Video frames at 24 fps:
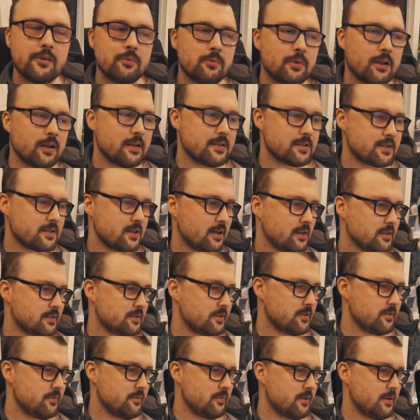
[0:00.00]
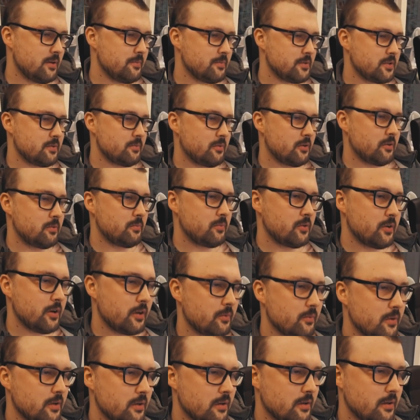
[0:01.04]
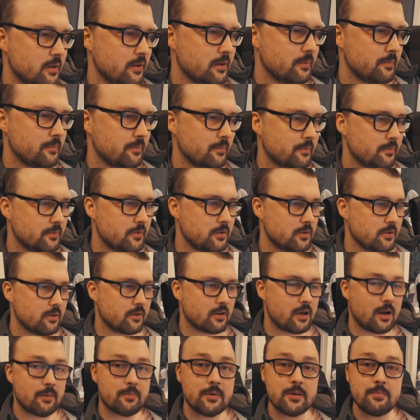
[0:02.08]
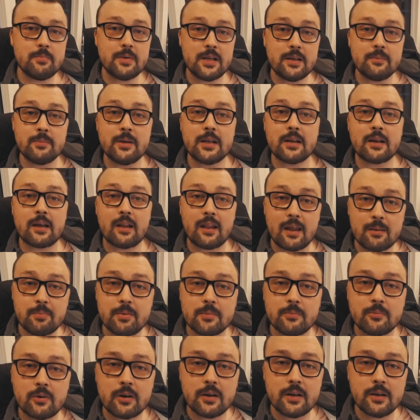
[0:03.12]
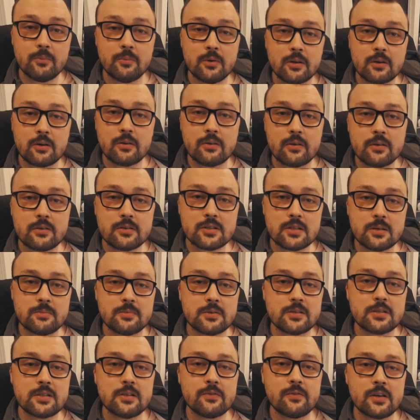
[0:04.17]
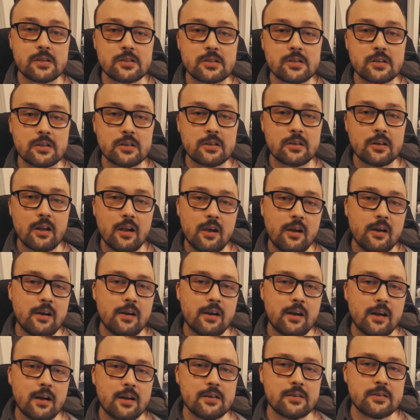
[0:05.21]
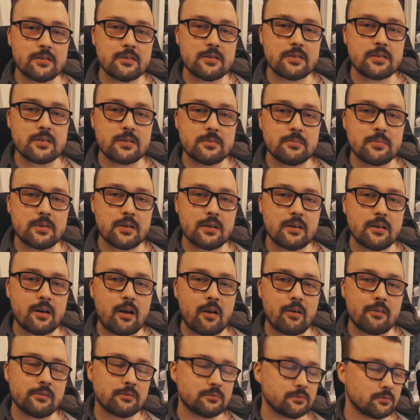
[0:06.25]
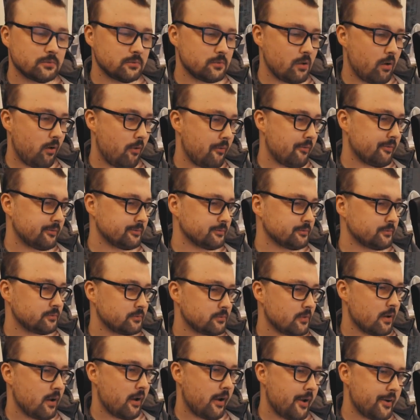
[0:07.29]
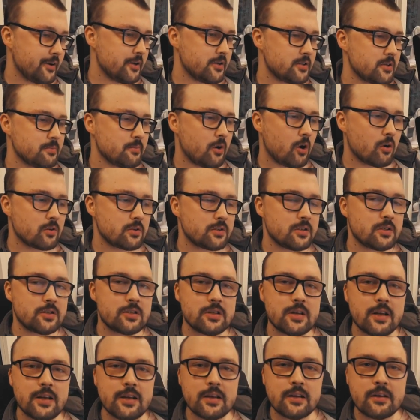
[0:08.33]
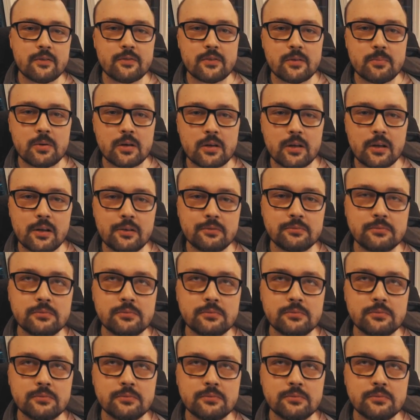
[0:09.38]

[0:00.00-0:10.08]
Well, let's cut to tomorrow morning when you'll come and meet me in Clapham, right? And we'll go to the gym to see Richard and do some oxygenating of the body.